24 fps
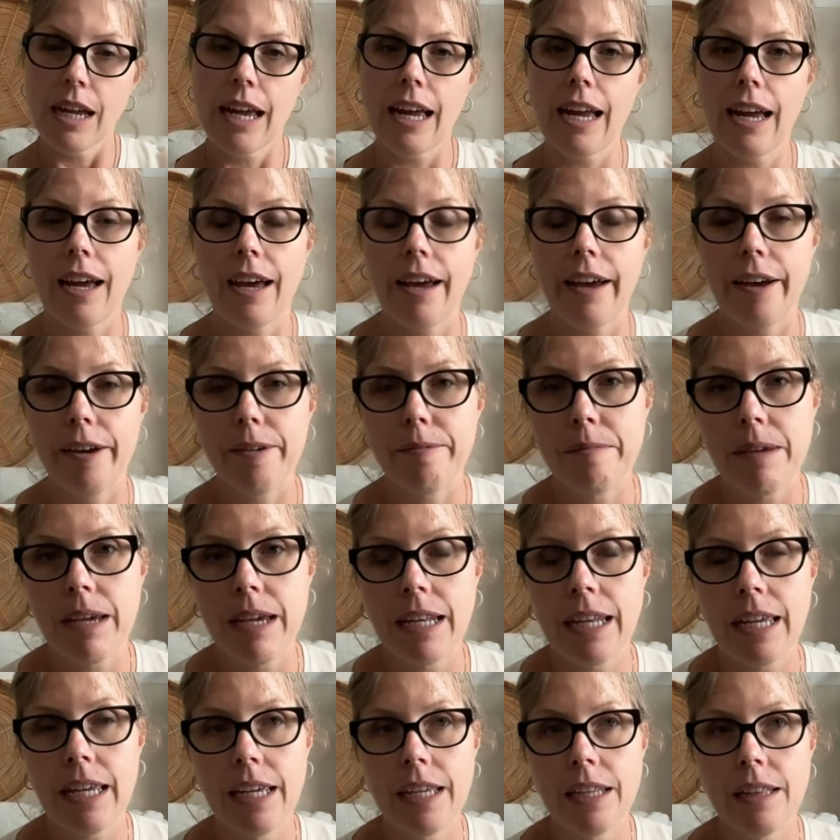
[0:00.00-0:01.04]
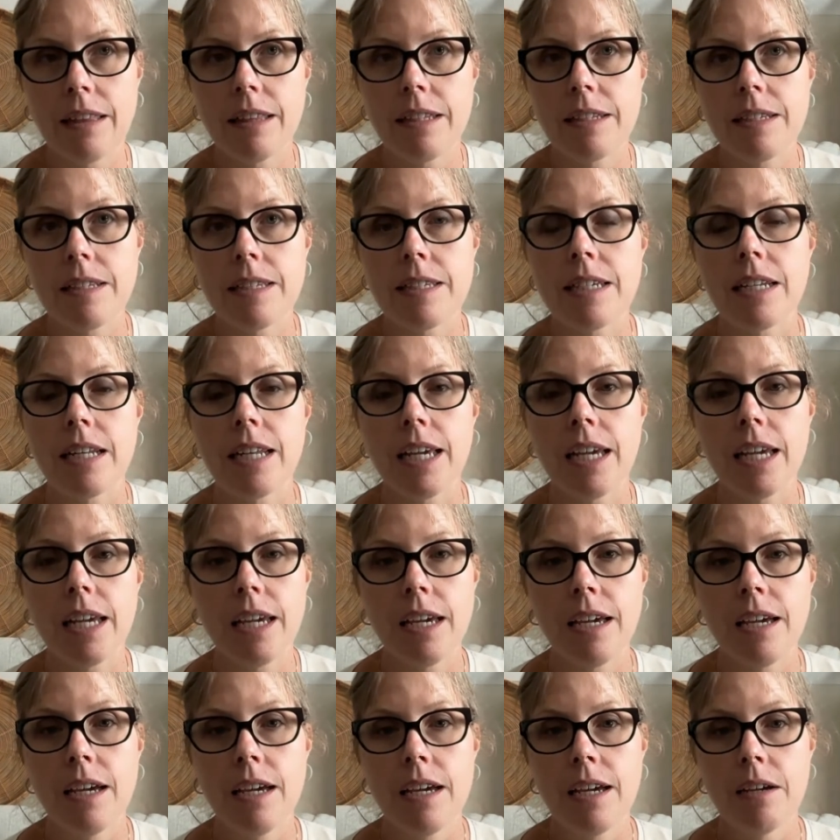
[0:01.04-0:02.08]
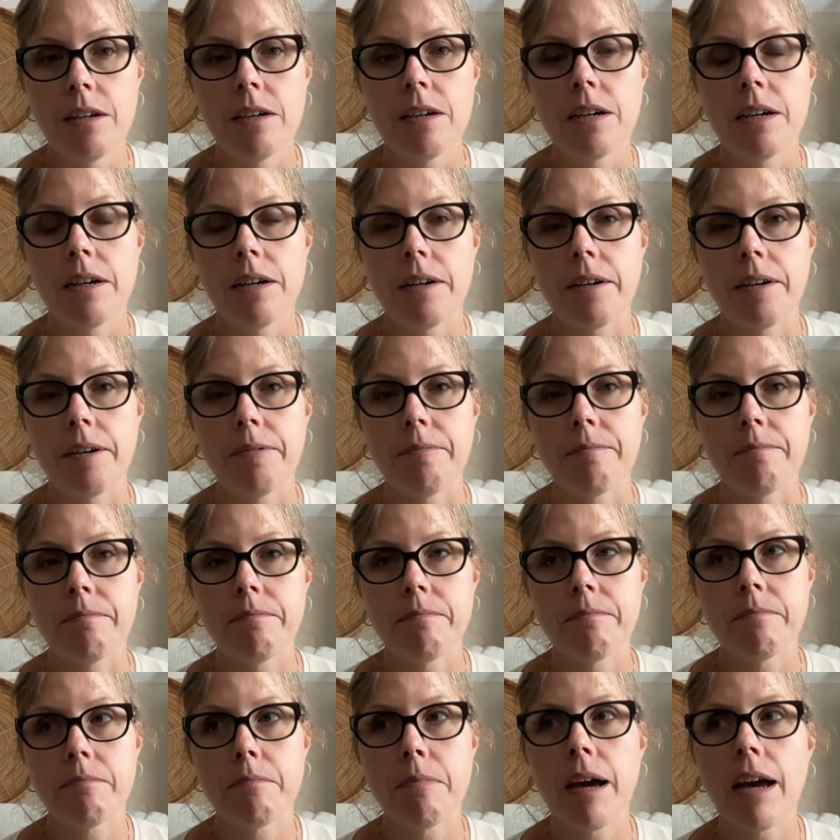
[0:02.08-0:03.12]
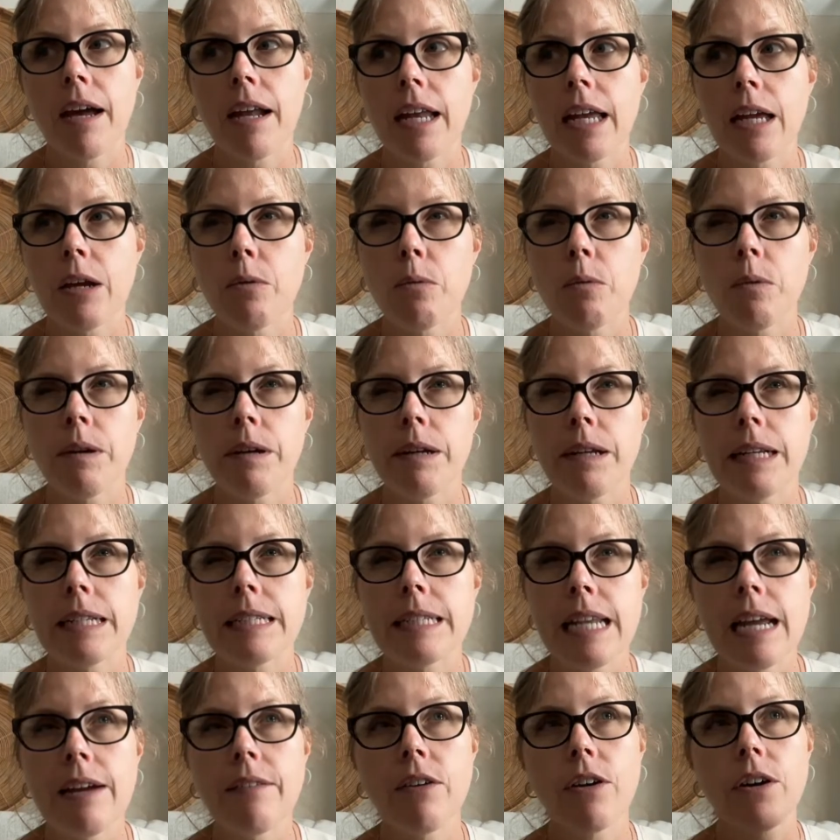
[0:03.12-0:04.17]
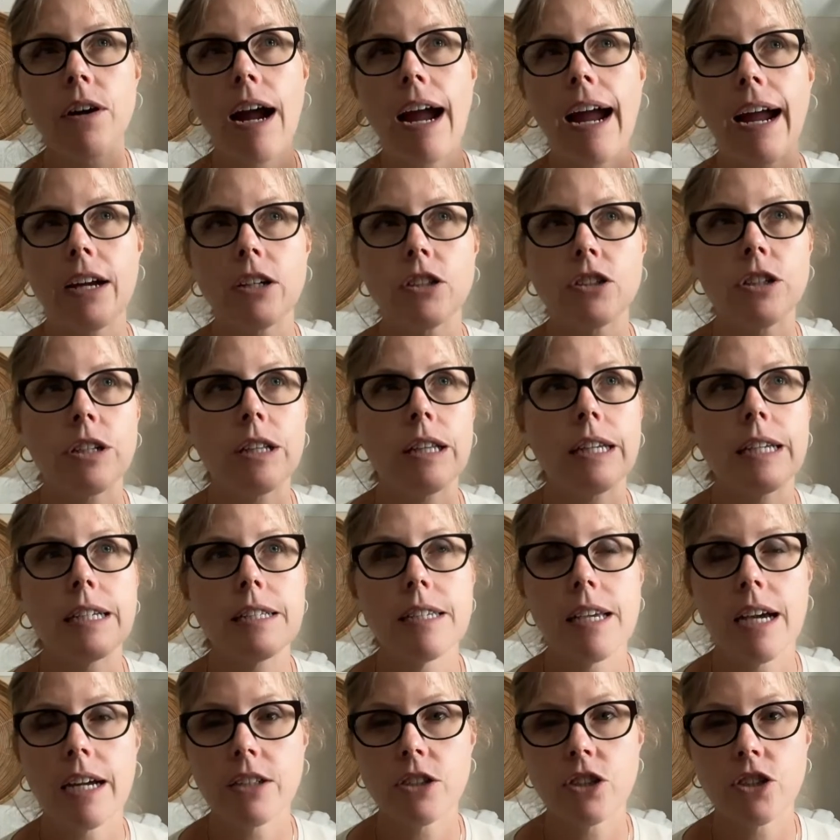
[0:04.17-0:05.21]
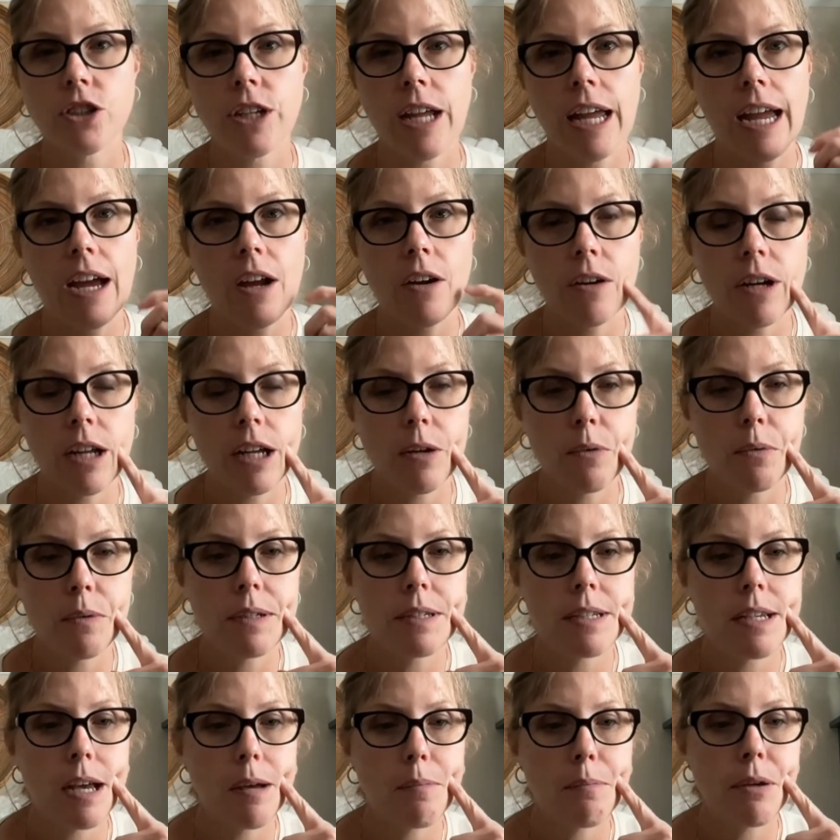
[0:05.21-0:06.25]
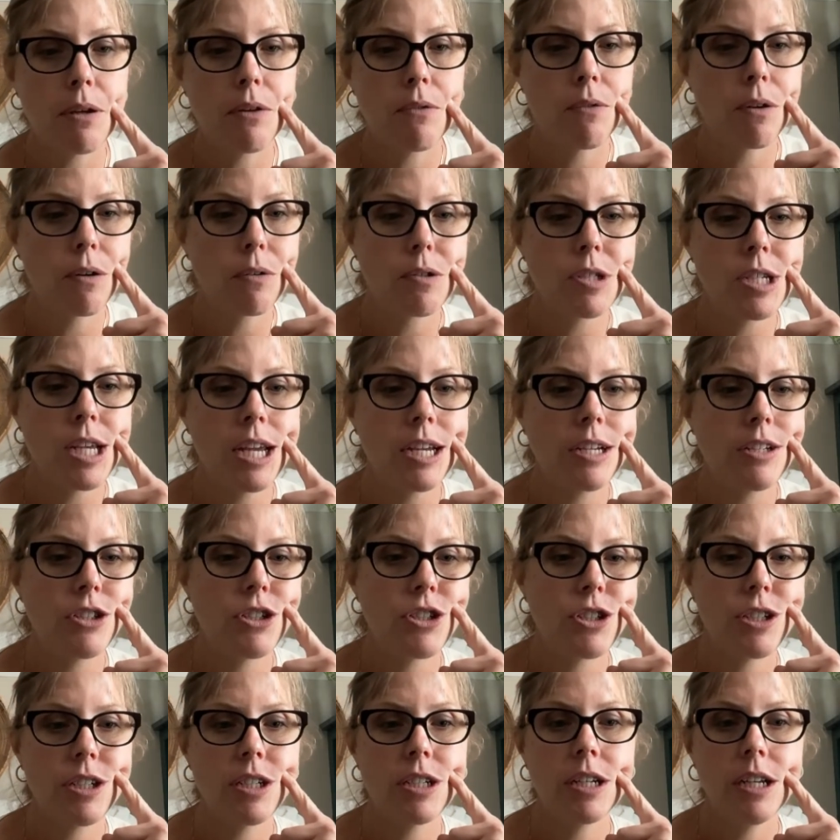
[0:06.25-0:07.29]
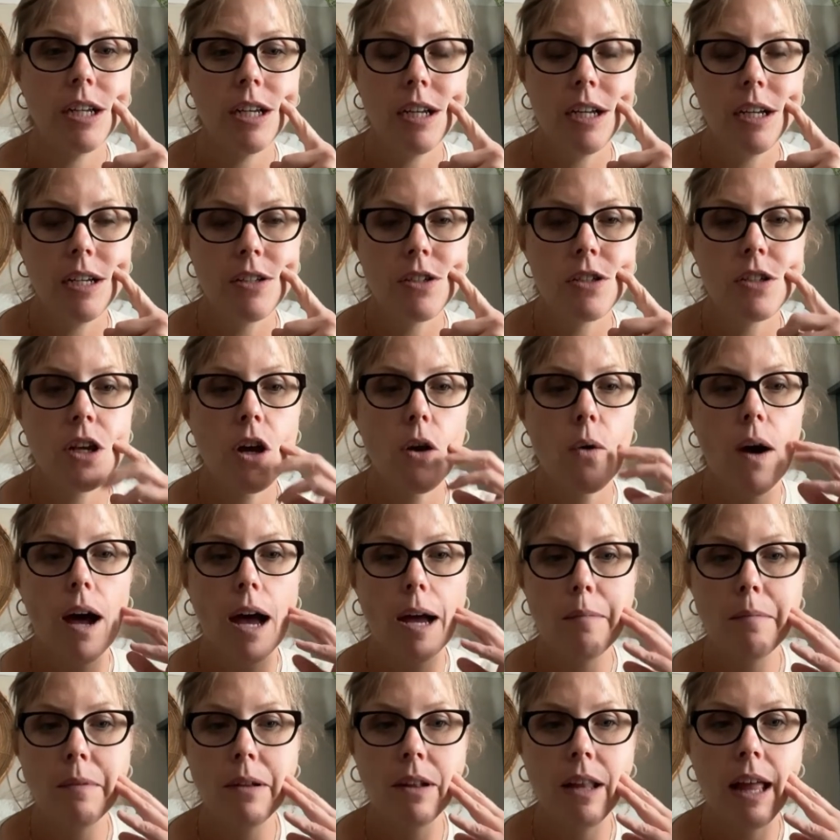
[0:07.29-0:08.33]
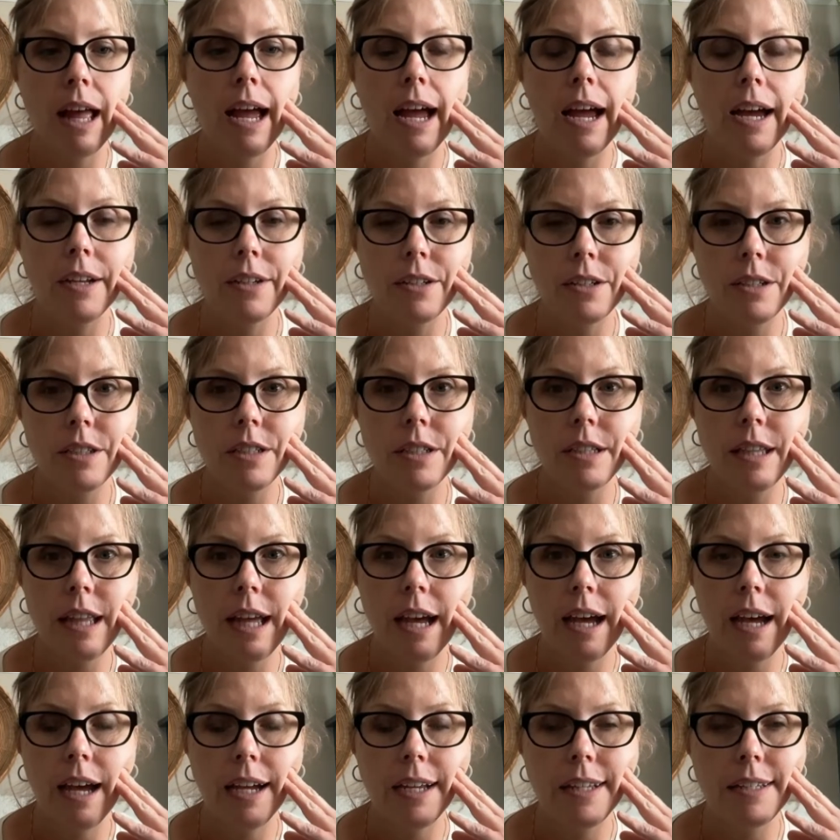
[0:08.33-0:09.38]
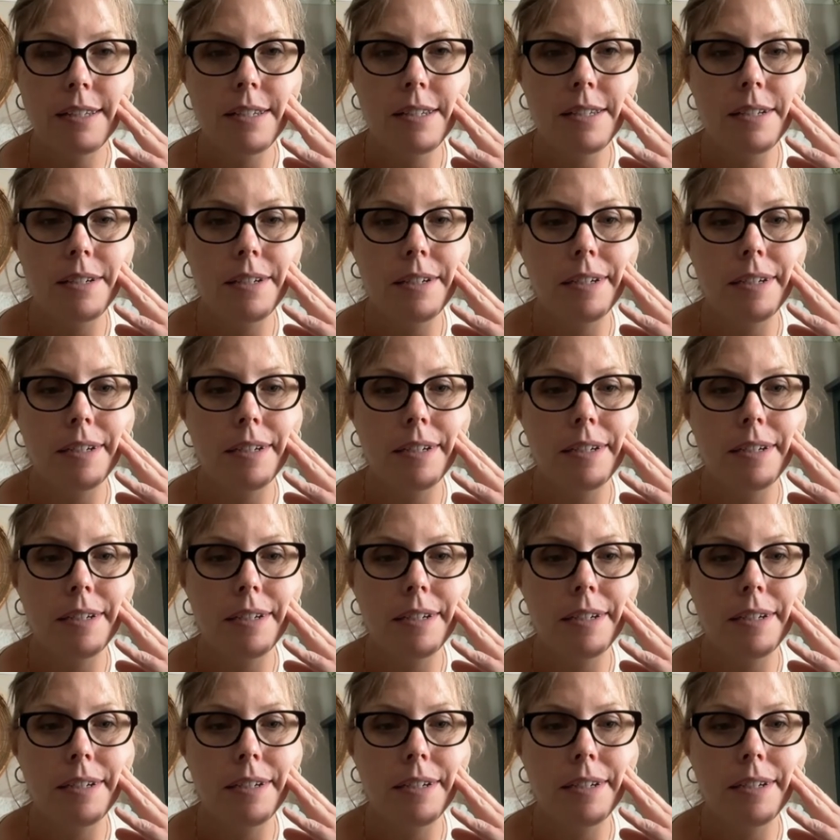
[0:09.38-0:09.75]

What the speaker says: It hit the city, but it never actually touched down. It was up in rotation. So I'm glad that